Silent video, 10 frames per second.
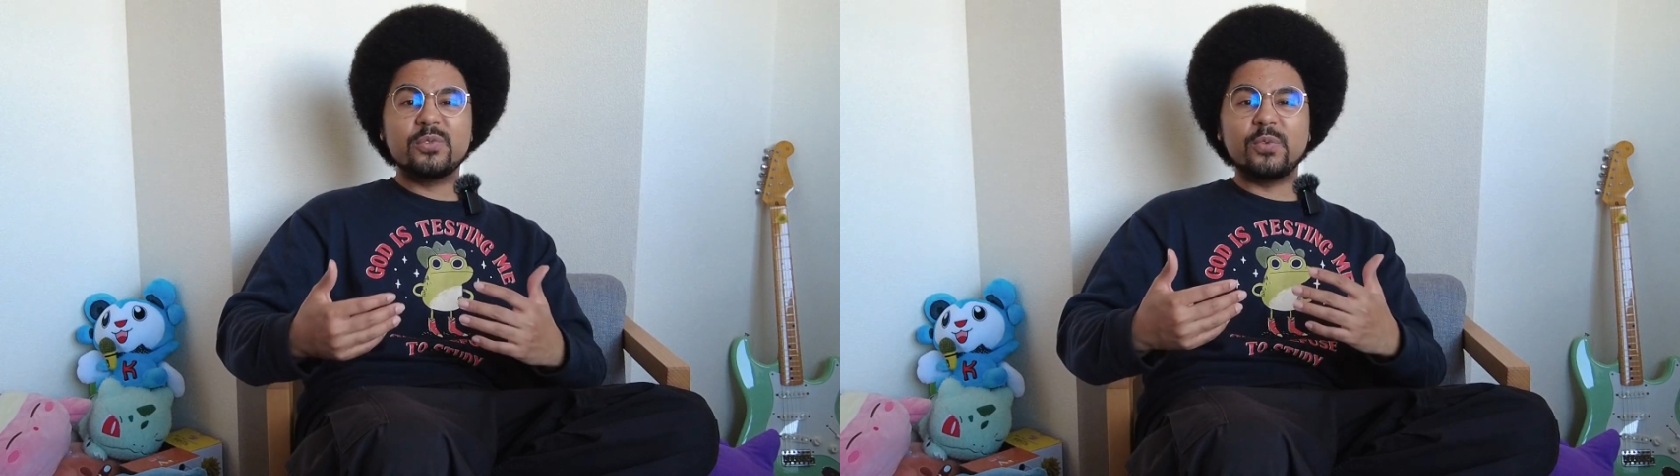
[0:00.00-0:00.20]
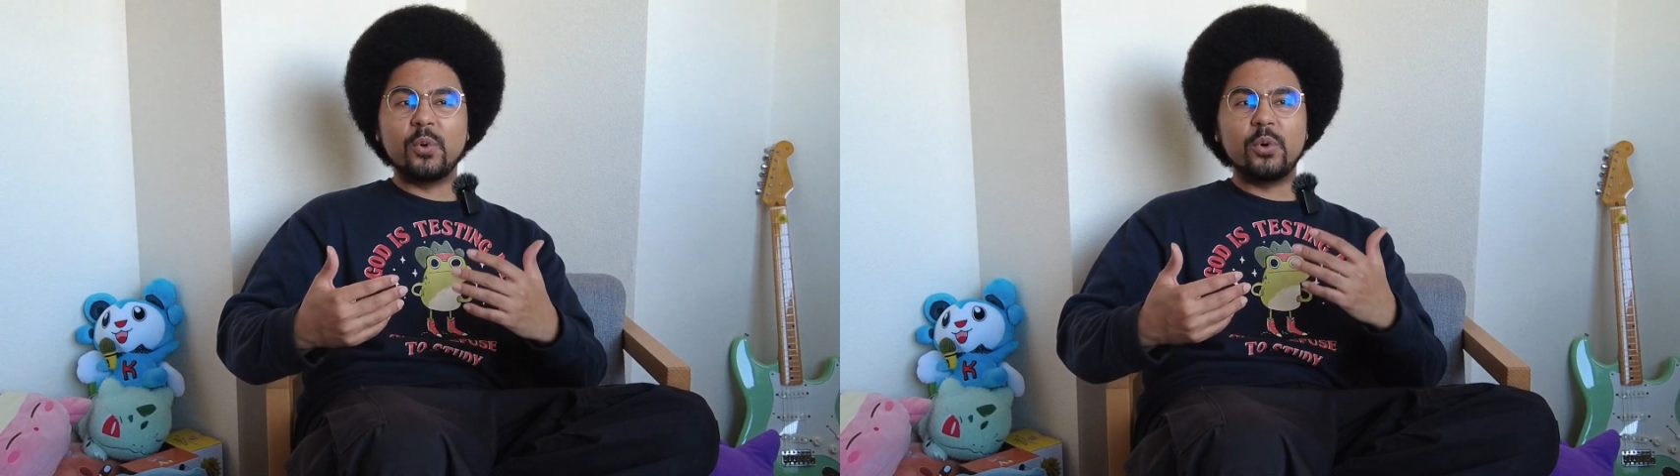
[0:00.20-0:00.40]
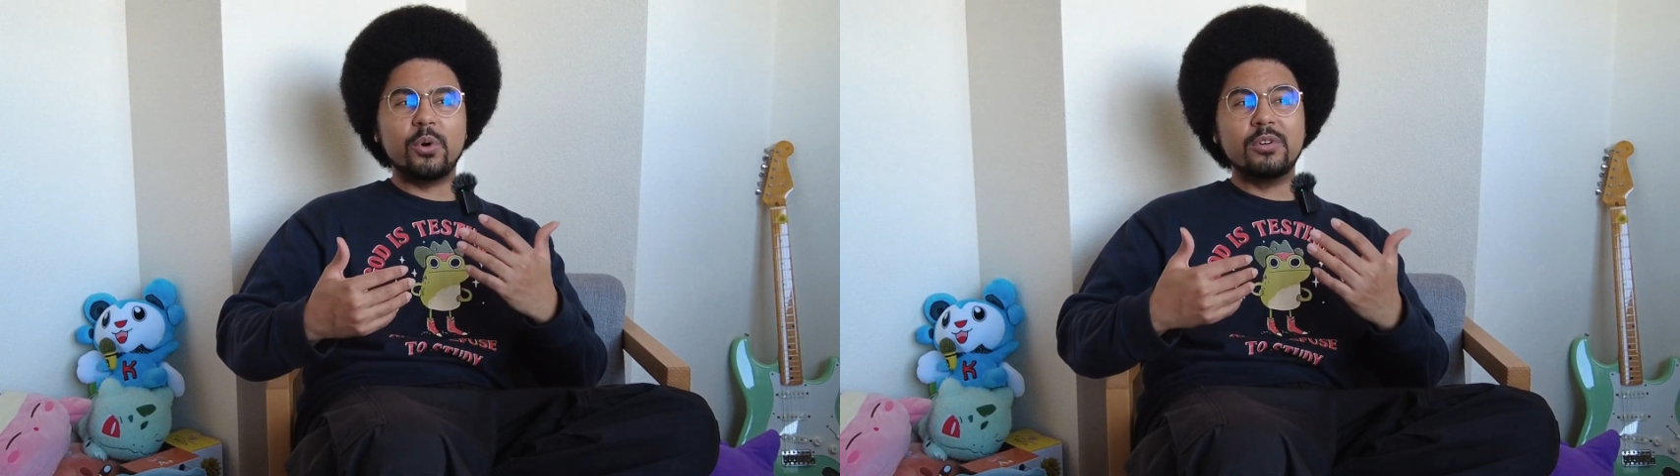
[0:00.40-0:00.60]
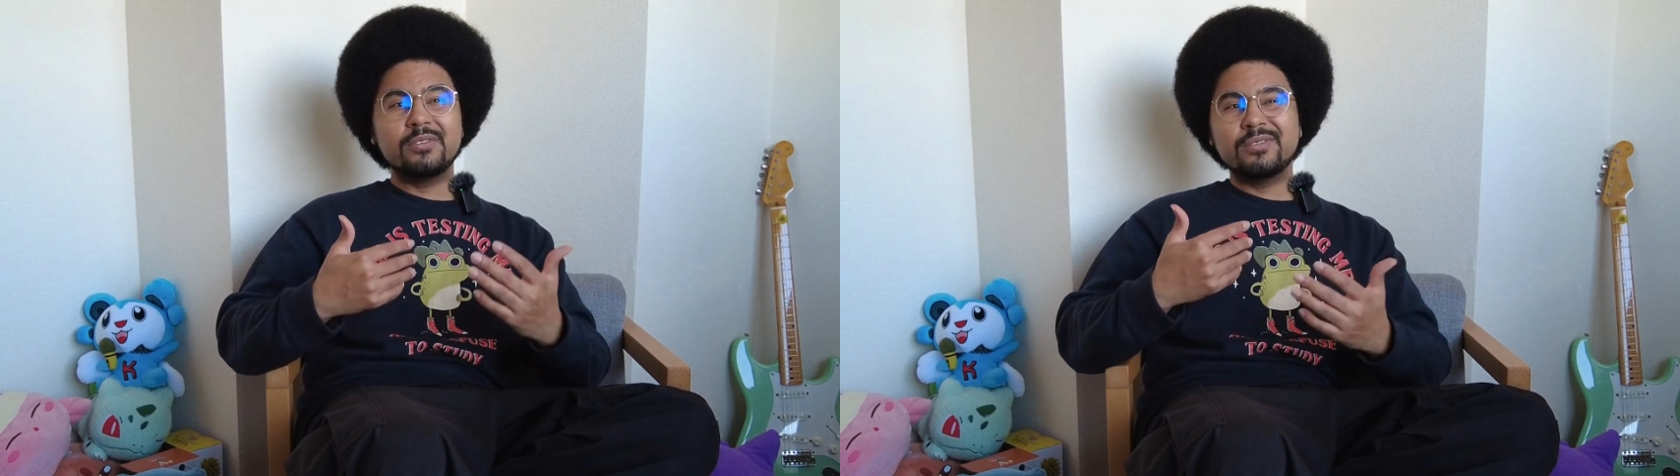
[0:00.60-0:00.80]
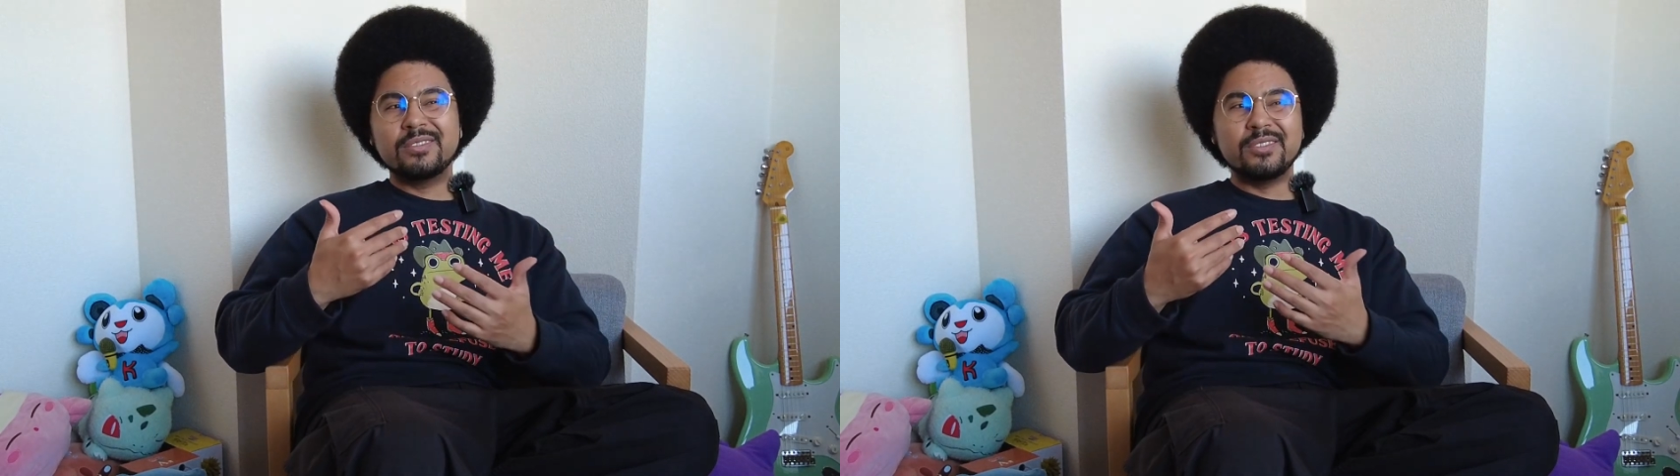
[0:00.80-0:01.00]
for
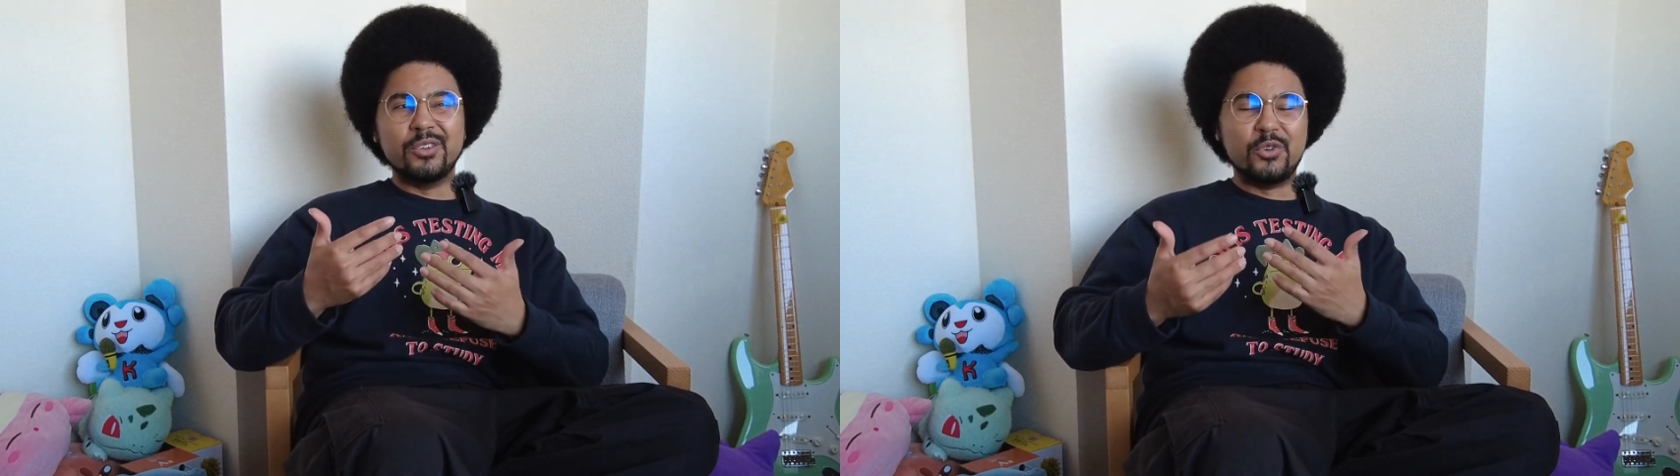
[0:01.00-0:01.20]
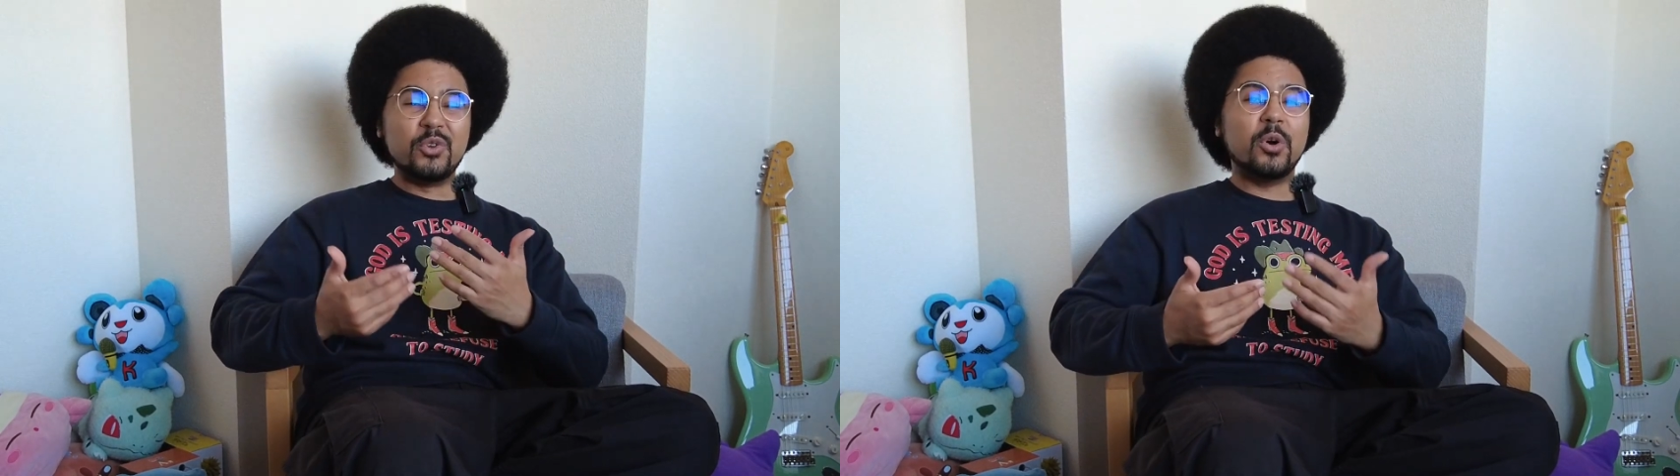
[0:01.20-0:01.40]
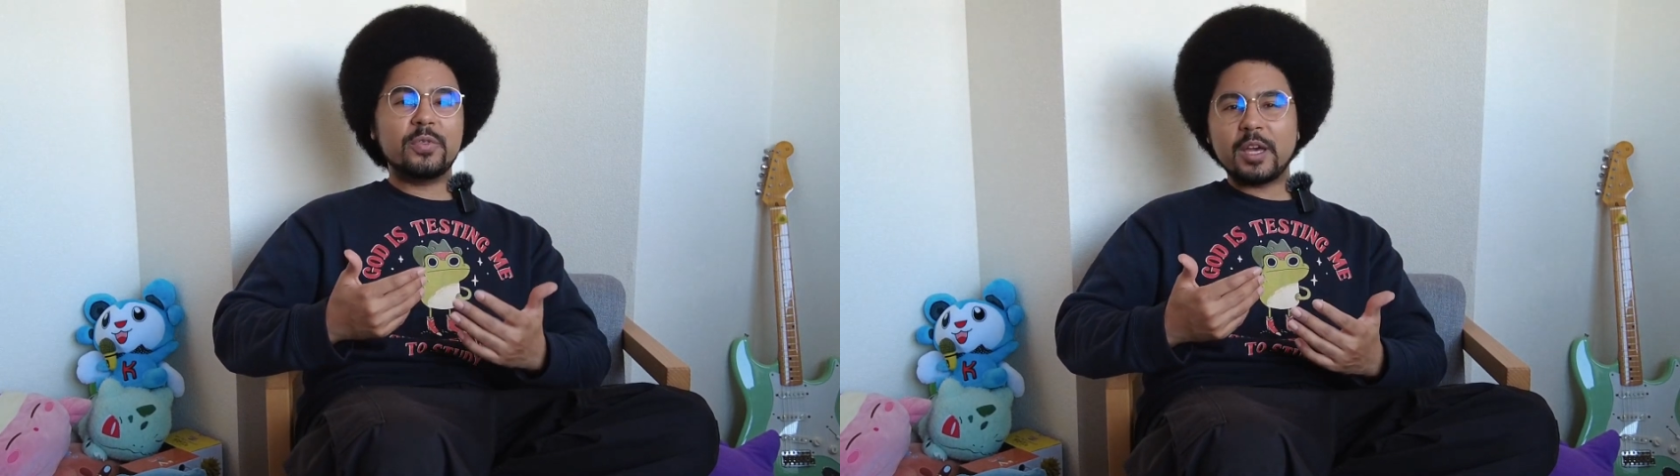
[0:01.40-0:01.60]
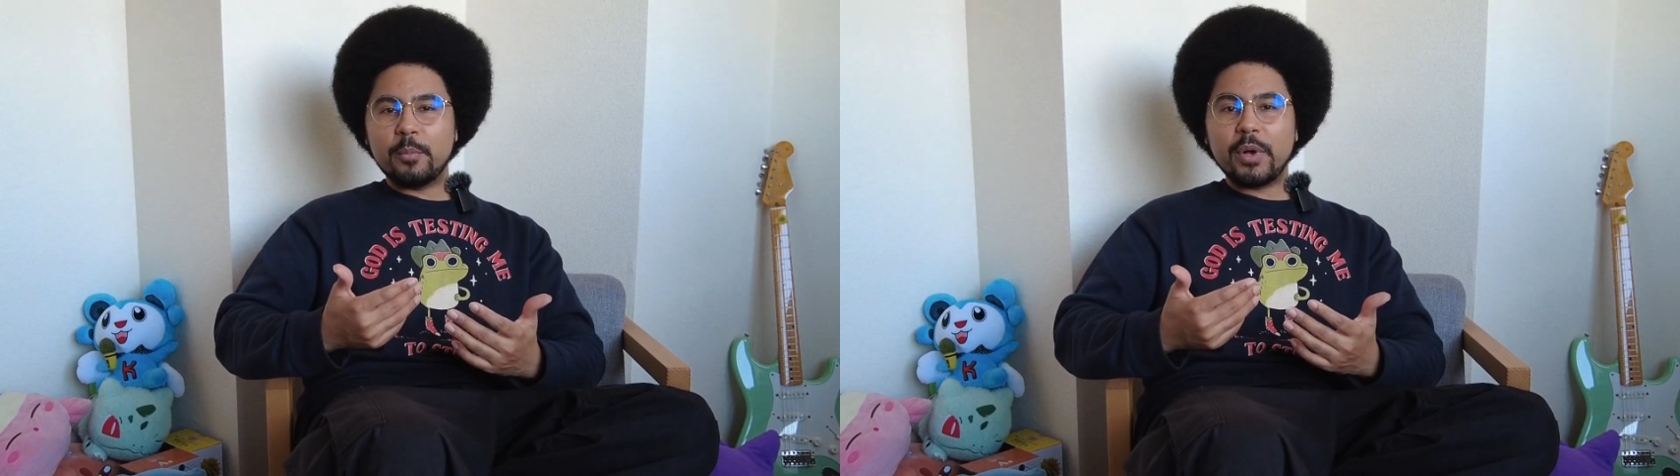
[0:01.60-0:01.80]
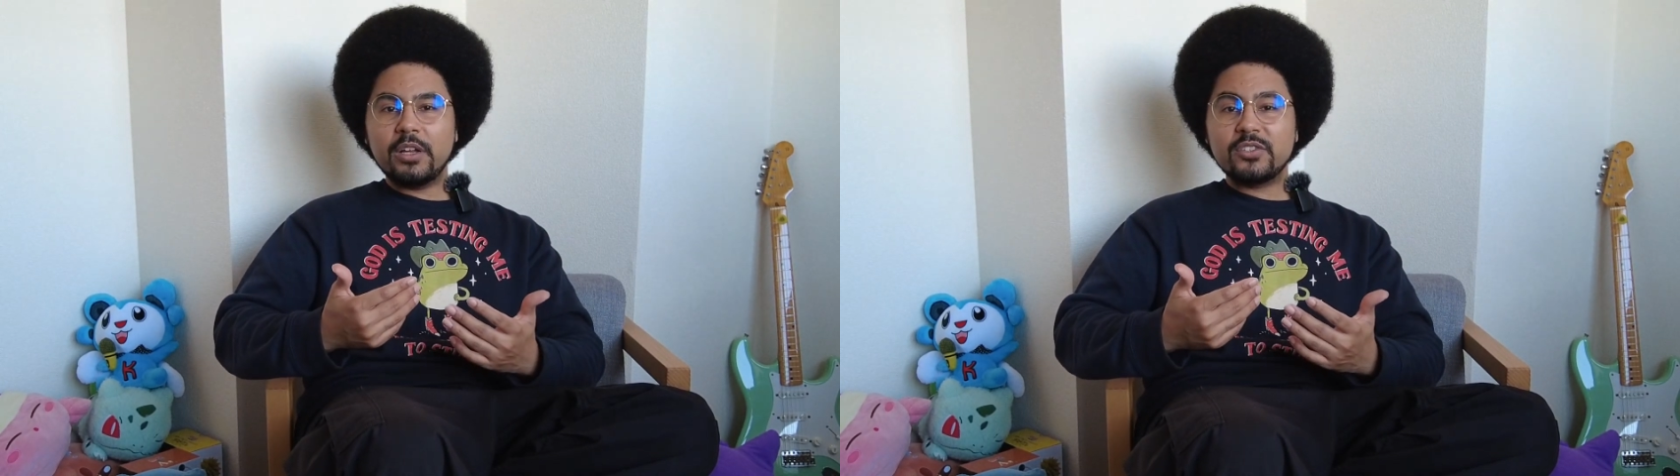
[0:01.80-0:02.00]
not that
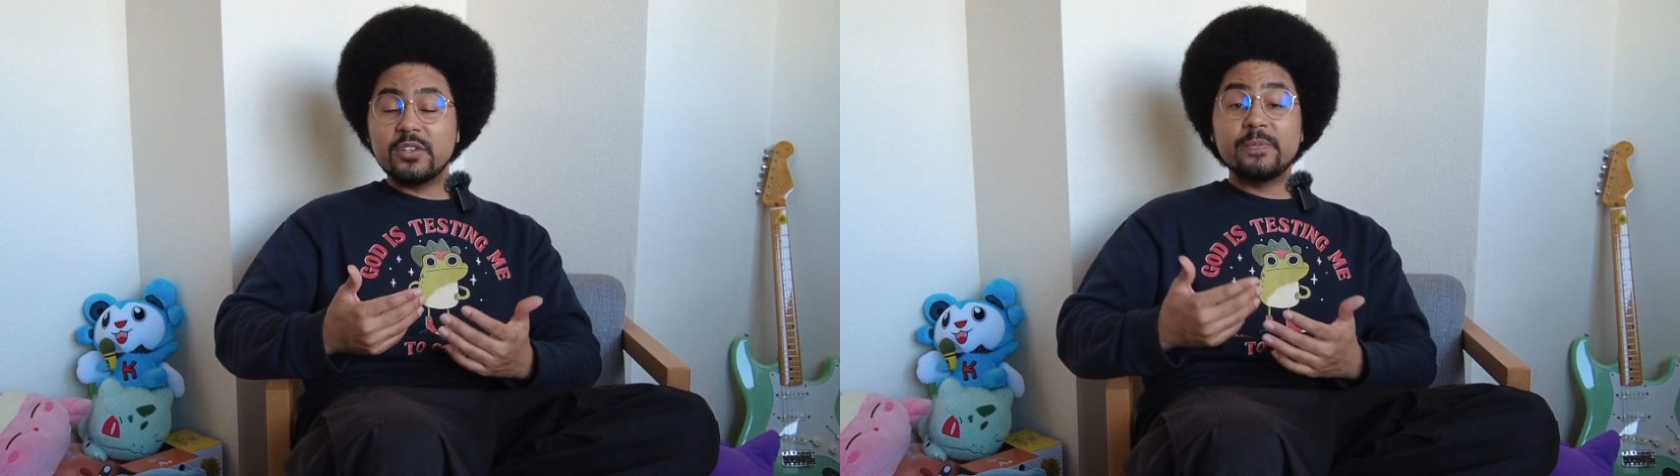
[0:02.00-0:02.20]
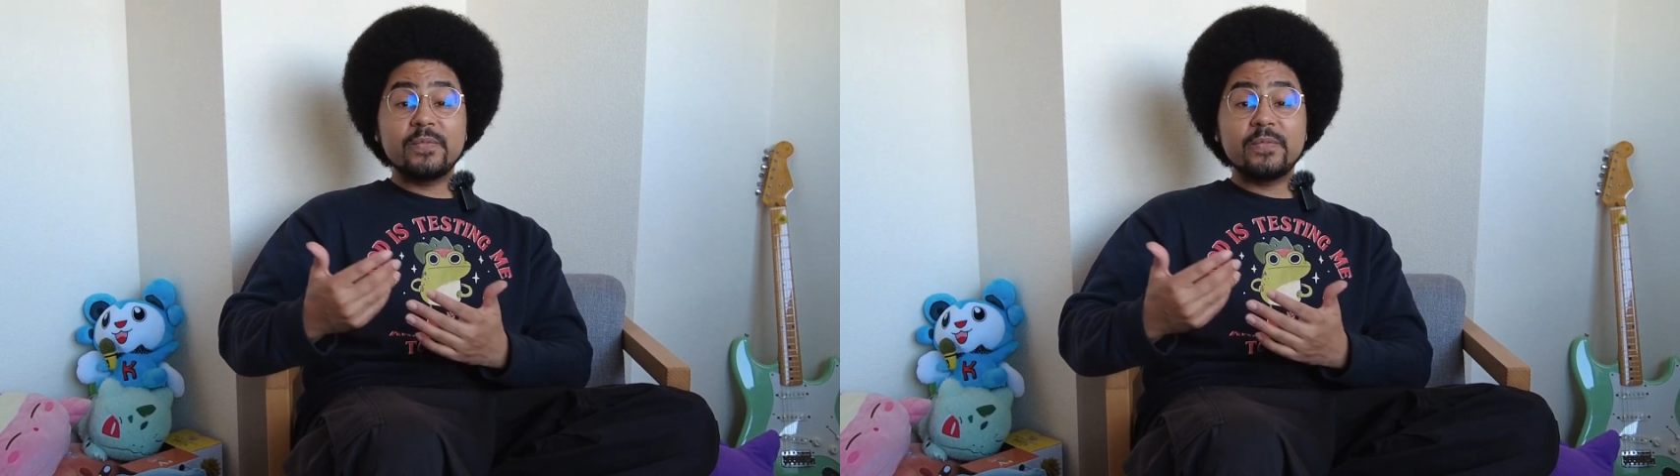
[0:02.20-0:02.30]
much.